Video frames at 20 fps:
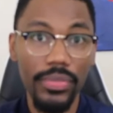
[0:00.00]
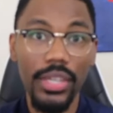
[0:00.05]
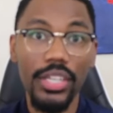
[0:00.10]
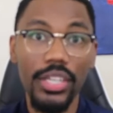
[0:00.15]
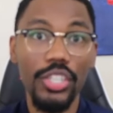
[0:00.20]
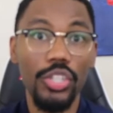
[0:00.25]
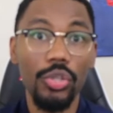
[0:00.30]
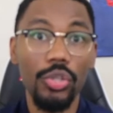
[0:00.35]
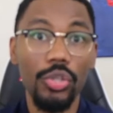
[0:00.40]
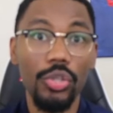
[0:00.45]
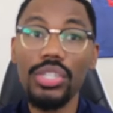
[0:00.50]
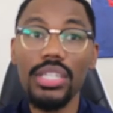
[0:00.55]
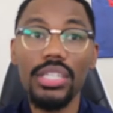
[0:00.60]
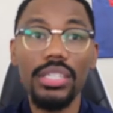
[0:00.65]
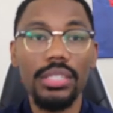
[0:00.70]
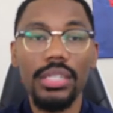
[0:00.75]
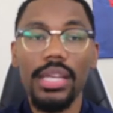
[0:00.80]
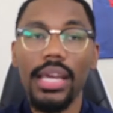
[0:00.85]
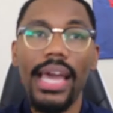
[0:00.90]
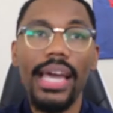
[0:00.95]
You
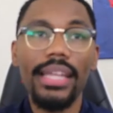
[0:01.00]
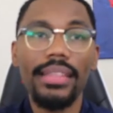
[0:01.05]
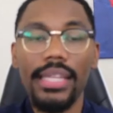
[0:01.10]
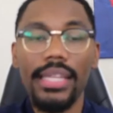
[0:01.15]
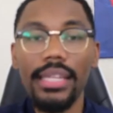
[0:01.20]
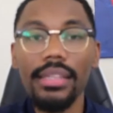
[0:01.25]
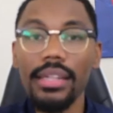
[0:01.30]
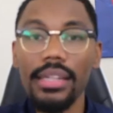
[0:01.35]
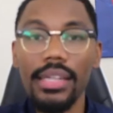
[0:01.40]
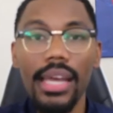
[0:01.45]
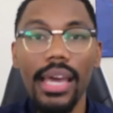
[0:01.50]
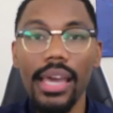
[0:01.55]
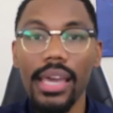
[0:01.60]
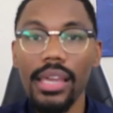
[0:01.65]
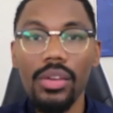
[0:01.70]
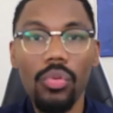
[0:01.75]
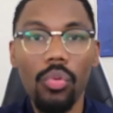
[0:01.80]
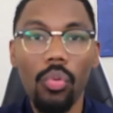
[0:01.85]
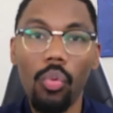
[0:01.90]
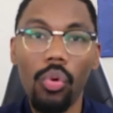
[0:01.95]
just, at the end of the
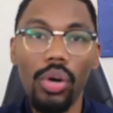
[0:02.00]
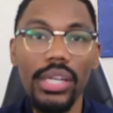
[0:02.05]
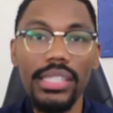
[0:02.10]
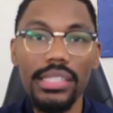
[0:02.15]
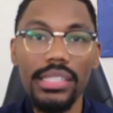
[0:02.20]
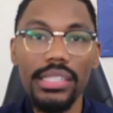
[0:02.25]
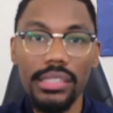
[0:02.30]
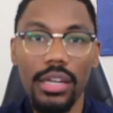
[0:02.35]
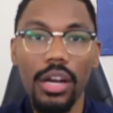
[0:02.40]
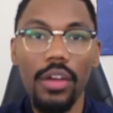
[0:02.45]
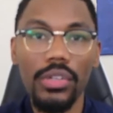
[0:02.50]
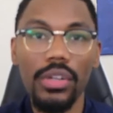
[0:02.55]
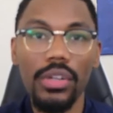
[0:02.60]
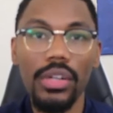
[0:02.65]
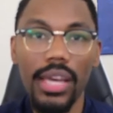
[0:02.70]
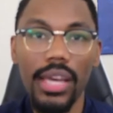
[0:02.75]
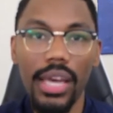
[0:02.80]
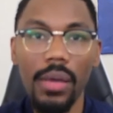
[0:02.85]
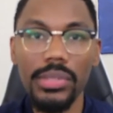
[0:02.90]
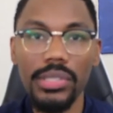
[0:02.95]
day, what is covered
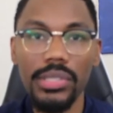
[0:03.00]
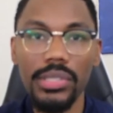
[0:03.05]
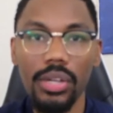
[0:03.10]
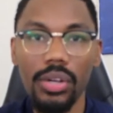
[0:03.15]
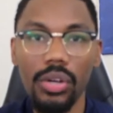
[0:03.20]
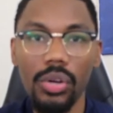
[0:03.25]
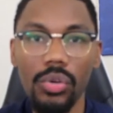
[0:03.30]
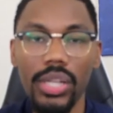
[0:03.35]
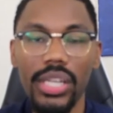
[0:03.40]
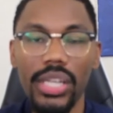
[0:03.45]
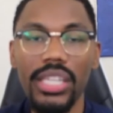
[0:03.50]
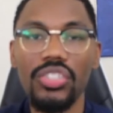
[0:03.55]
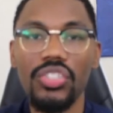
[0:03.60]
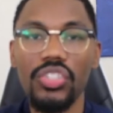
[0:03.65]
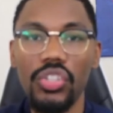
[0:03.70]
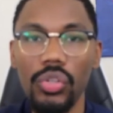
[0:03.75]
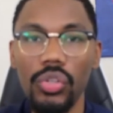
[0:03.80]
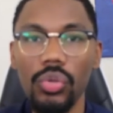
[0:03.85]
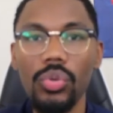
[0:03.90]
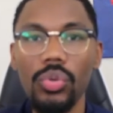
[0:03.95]
on the episode is
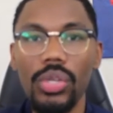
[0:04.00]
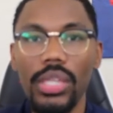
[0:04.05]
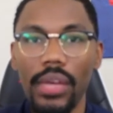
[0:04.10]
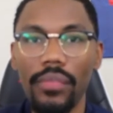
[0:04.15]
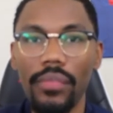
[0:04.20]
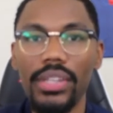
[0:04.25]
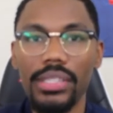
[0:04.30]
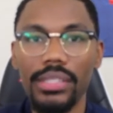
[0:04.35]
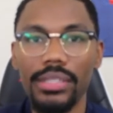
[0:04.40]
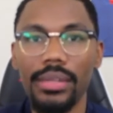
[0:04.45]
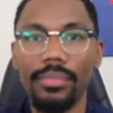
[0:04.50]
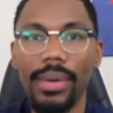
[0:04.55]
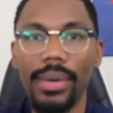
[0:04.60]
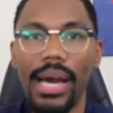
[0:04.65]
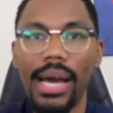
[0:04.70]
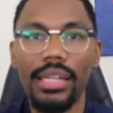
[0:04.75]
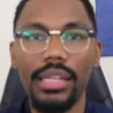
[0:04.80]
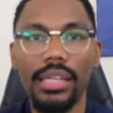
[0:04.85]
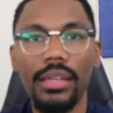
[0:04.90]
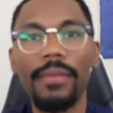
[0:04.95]
you giving
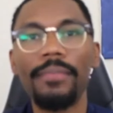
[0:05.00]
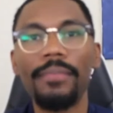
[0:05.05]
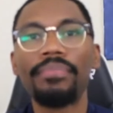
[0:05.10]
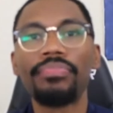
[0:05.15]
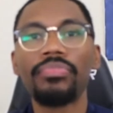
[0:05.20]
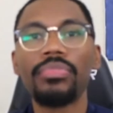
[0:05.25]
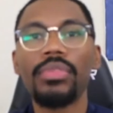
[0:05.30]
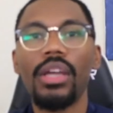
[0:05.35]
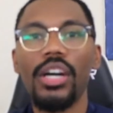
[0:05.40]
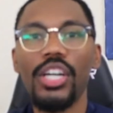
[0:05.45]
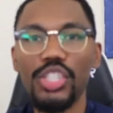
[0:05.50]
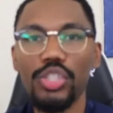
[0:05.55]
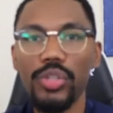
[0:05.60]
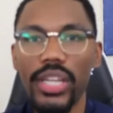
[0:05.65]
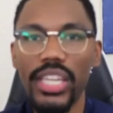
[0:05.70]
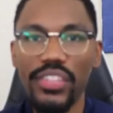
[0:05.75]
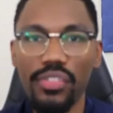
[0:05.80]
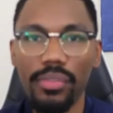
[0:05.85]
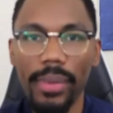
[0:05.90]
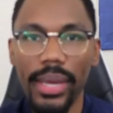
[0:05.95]
somebody a
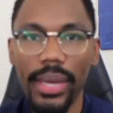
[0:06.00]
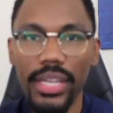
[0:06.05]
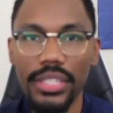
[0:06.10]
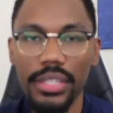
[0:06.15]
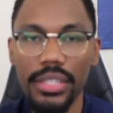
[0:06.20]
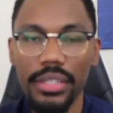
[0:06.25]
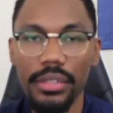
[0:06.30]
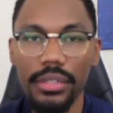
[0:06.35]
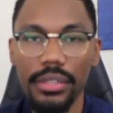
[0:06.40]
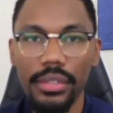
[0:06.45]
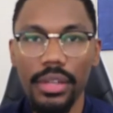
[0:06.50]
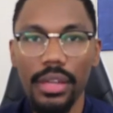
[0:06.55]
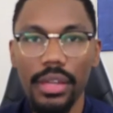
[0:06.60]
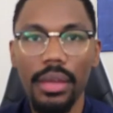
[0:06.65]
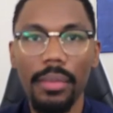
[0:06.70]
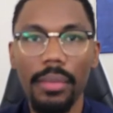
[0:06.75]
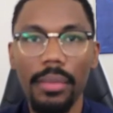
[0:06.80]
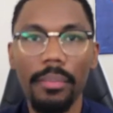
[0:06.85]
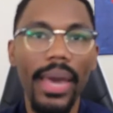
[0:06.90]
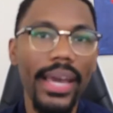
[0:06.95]
transformation.
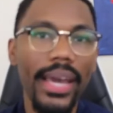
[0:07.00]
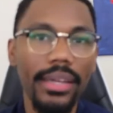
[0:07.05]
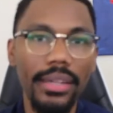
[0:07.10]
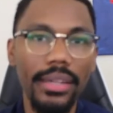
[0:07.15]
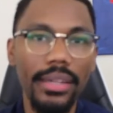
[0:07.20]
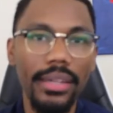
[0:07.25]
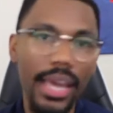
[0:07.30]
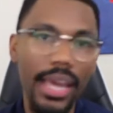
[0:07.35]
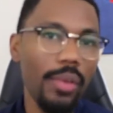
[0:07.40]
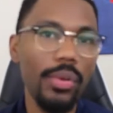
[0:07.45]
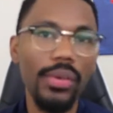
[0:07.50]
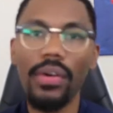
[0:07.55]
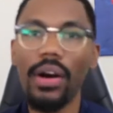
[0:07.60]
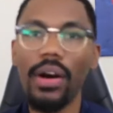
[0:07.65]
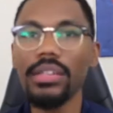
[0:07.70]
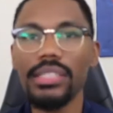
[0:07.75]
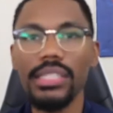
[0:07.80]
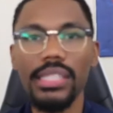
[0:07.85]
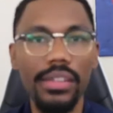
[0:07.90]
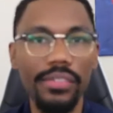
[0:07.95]
Back in the day, we've
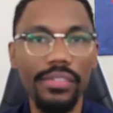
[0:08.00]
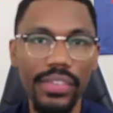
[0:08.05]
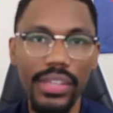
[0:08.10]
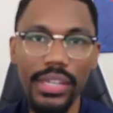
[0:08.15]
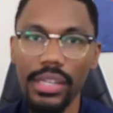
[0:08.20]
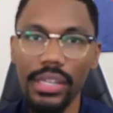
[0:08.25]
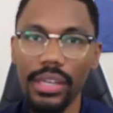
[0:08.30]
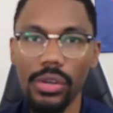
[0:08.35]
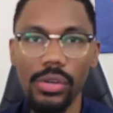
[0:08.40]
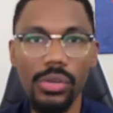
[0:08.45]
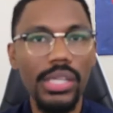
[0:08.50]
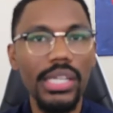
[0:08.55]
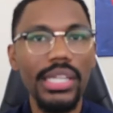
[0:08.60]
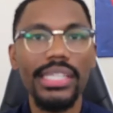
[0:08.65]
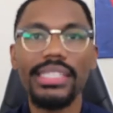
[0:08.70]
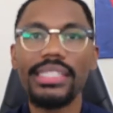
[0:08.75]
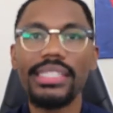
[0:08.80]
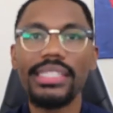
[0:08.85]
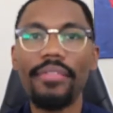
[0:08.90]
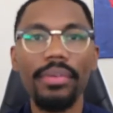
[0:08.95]
all seen the video,
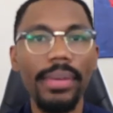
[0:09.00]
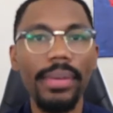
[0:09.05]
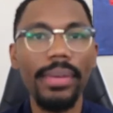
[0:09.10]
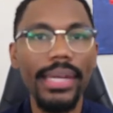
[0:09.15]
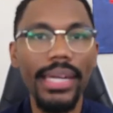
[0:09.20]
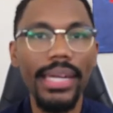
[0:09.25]
7-minute